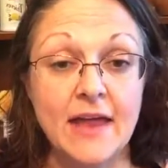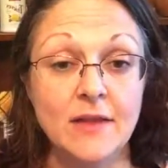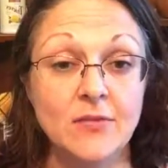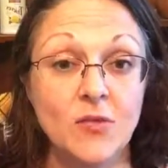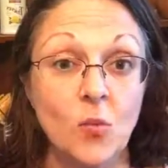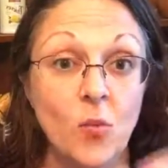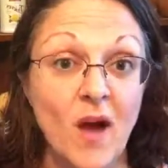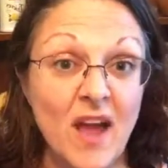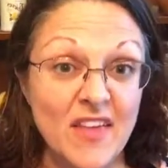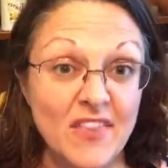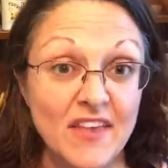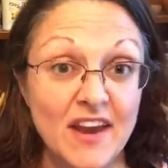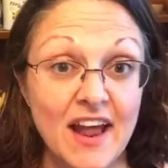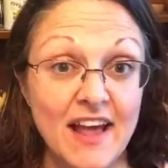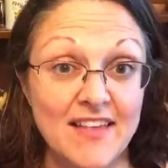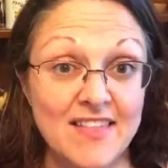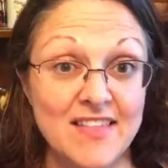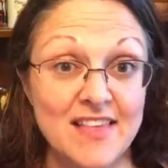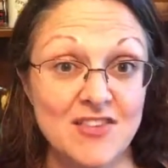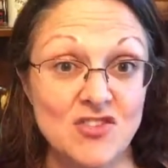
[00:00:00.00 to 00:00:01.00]
And the way that
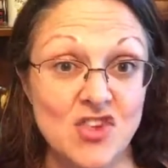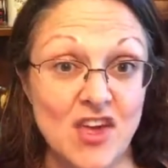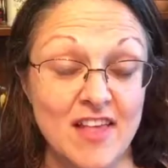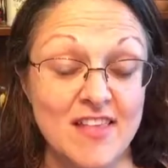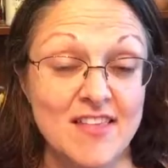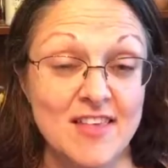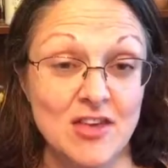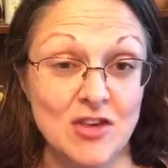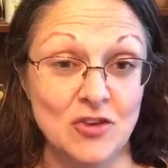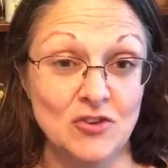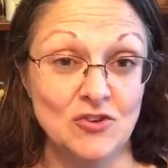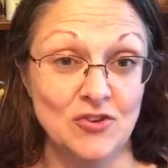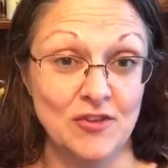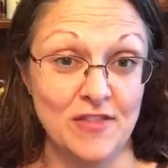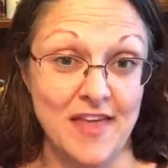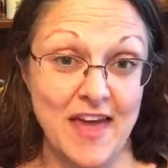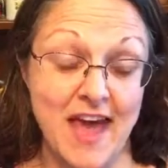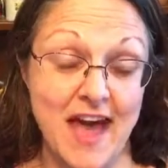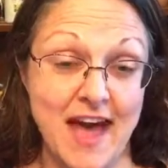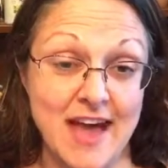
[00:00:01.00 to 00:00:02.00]
I suggest that you
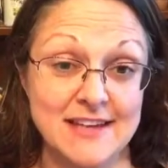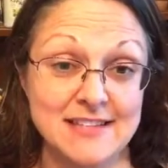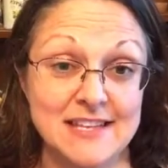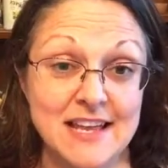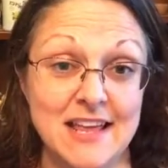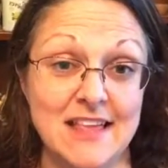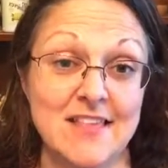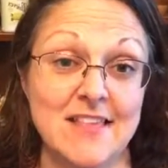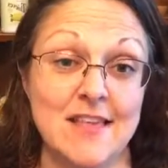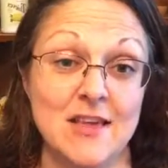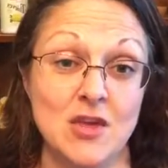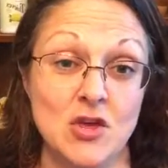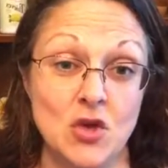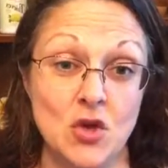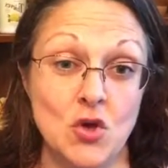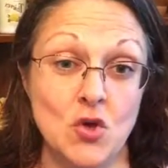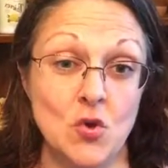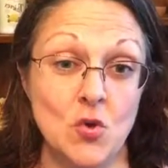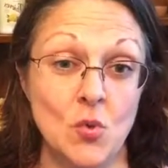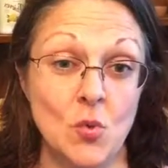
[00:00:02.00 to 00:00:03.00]
do that is that
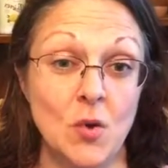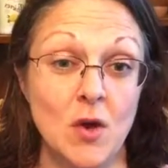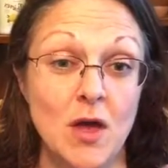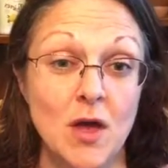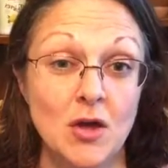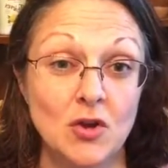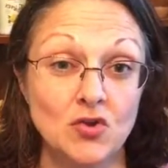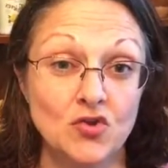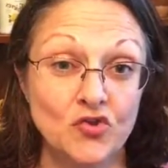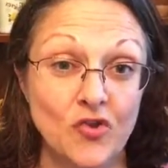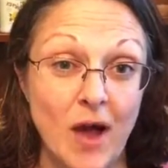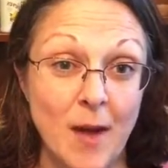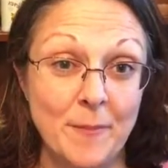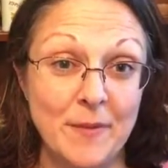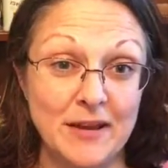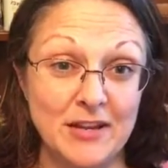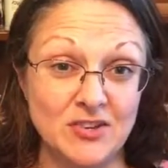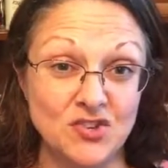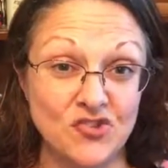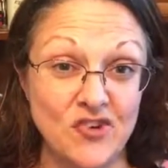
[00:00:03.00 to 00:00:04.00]
you
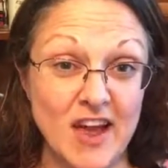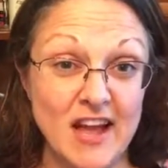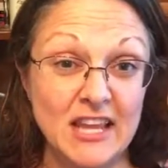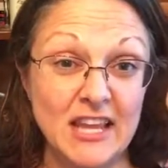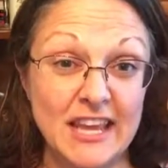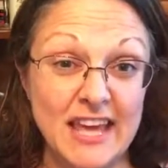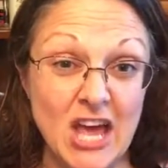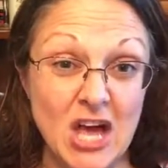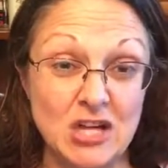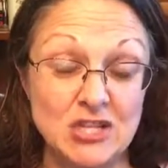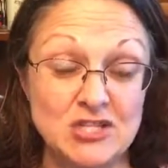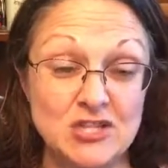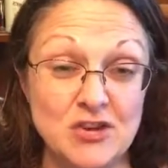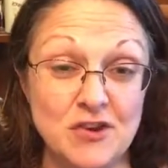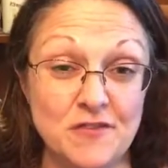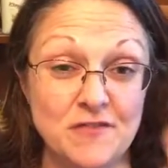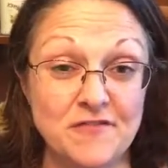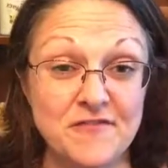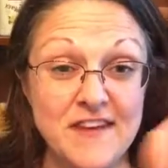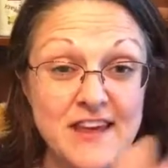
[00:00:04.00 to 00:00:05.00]
drop it directly onto
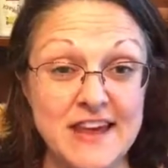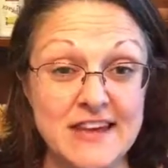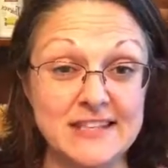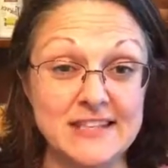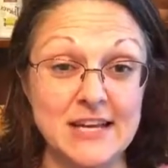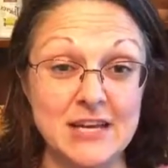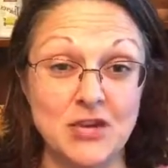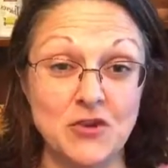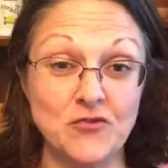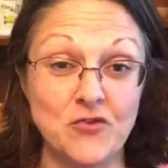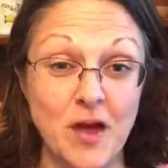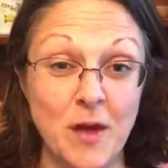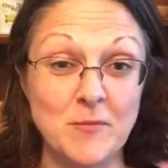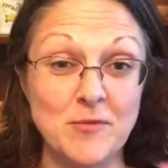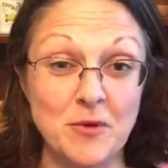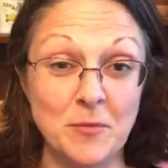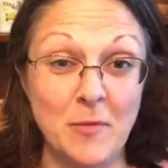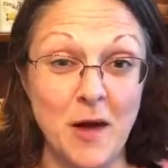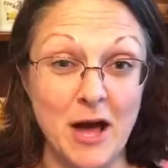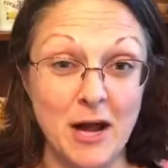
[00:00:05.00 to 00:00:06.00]
your feet and you
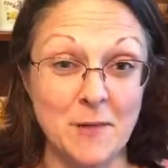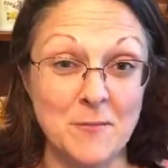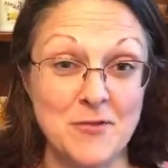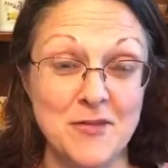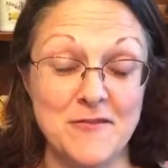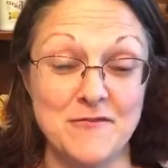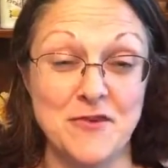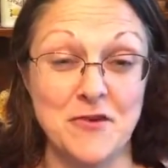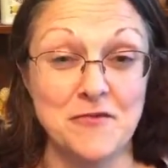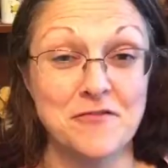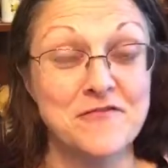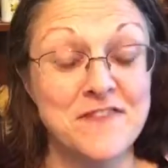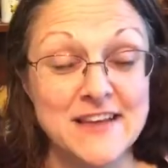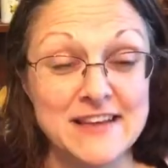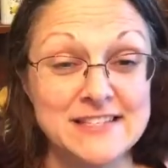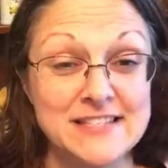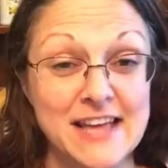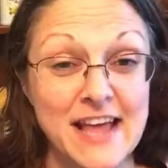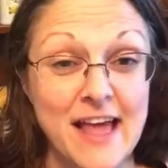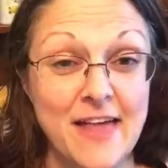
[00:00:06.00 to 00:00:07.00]
rub your bottoms of your
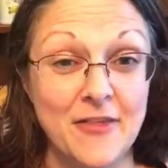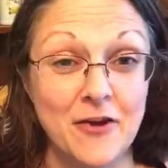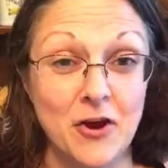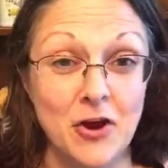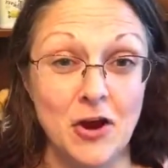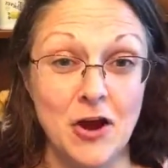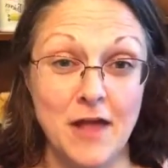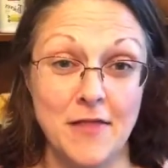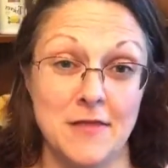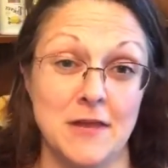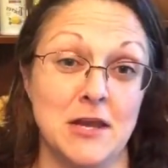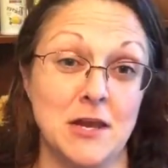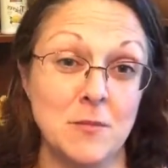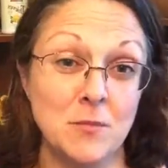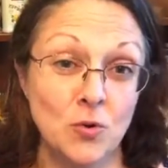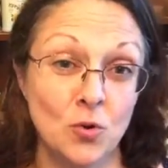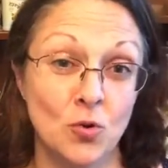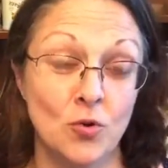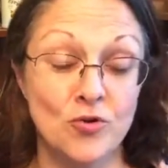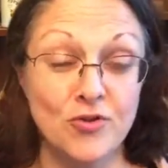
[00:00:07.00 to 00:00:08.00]
feet together, and then
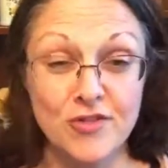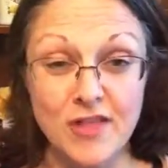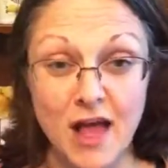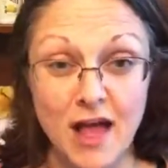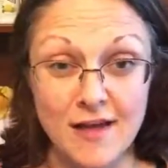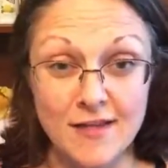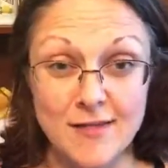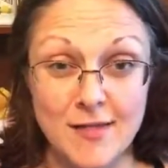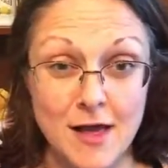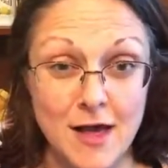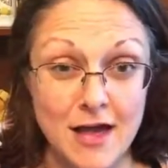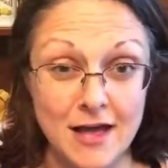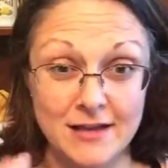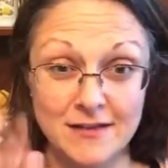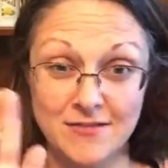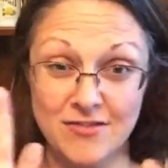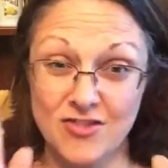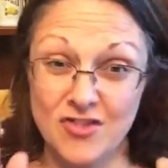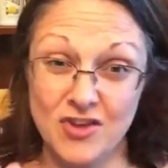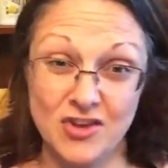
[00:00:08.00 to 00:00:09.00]
you pull socks
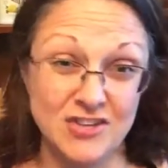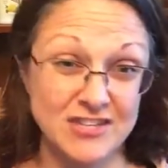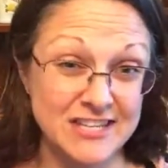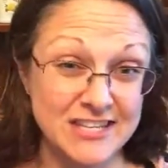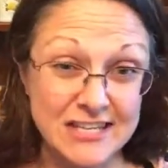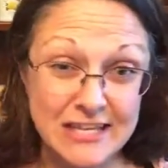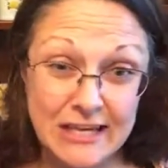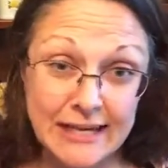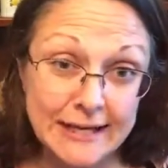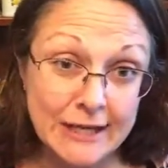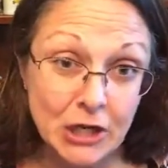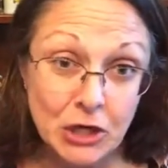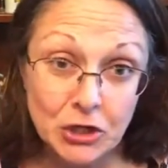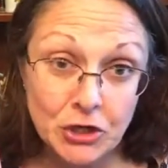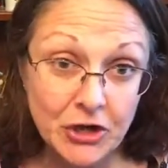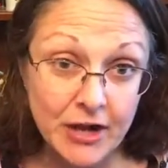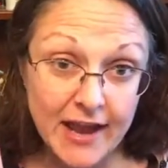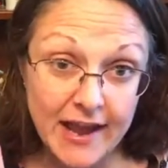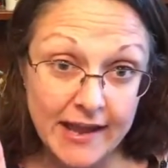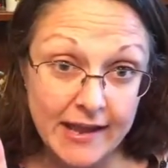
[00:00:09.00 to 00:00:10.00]
on. So you didn't get it
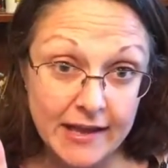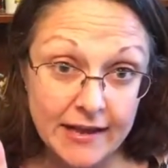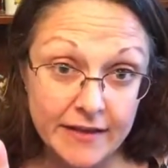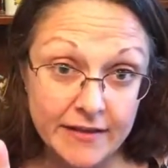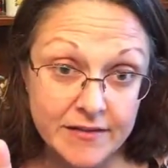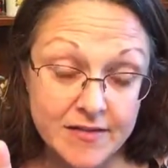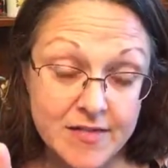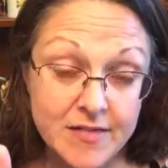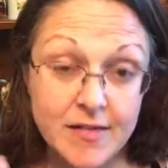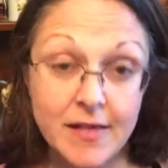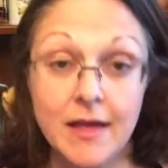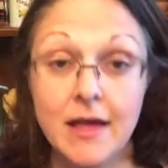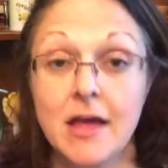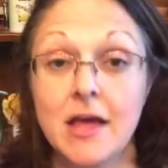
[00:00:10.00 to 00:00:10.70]
on your hands.